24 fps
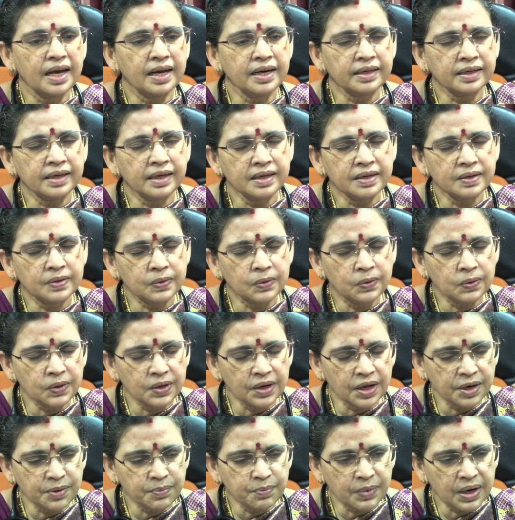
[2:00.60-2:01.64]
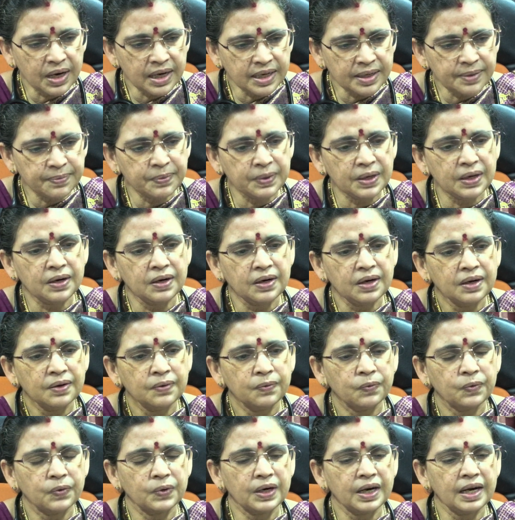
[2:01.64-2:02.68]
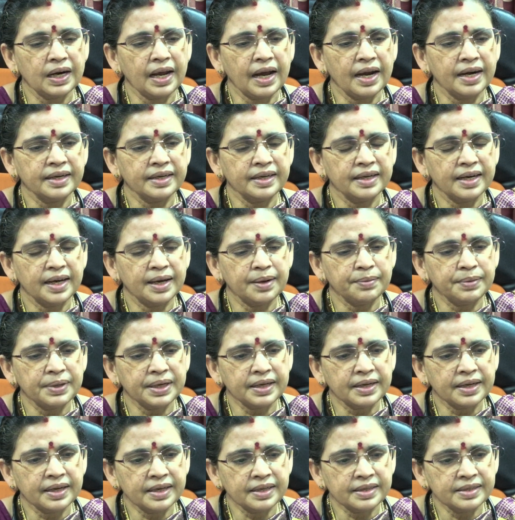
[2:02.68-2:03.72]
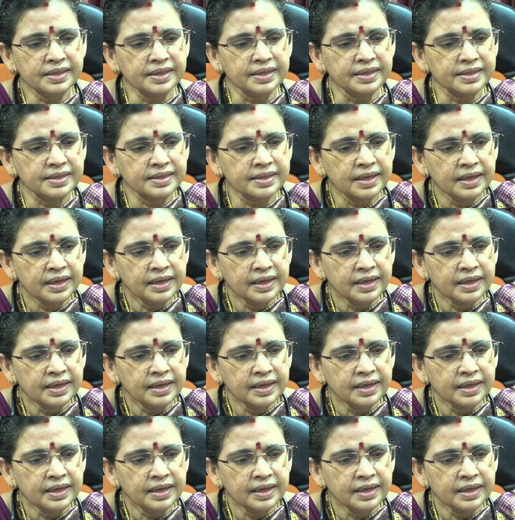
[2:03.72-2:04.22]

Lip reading: uncontrolled on multiple oral antidiabetic agents